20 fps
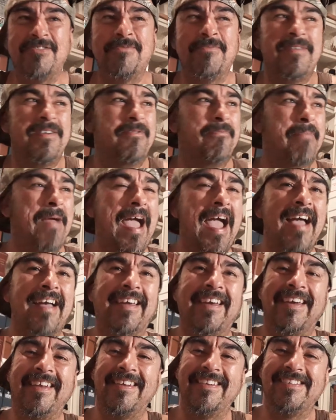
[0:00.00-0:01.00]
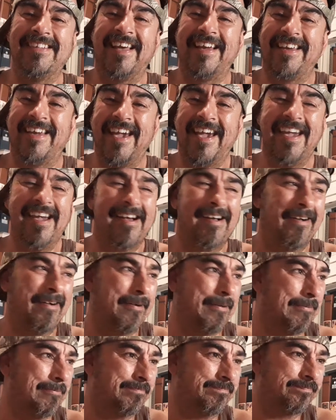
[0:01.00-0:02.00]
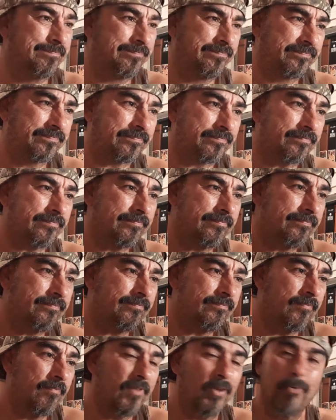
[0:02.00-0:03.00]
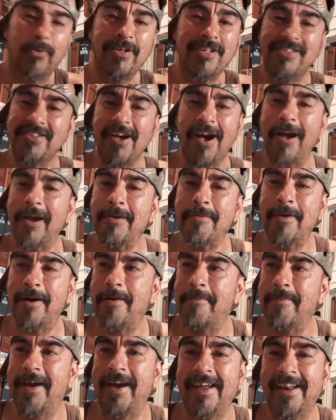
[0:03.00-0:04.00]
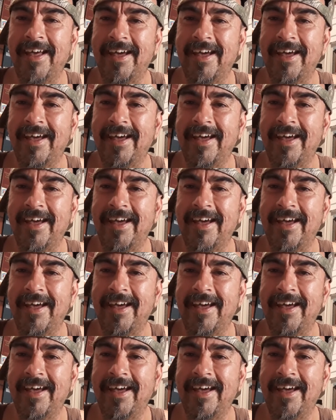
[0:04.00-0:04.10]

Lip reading: me back, and he's like, hey, what are you talking about, man?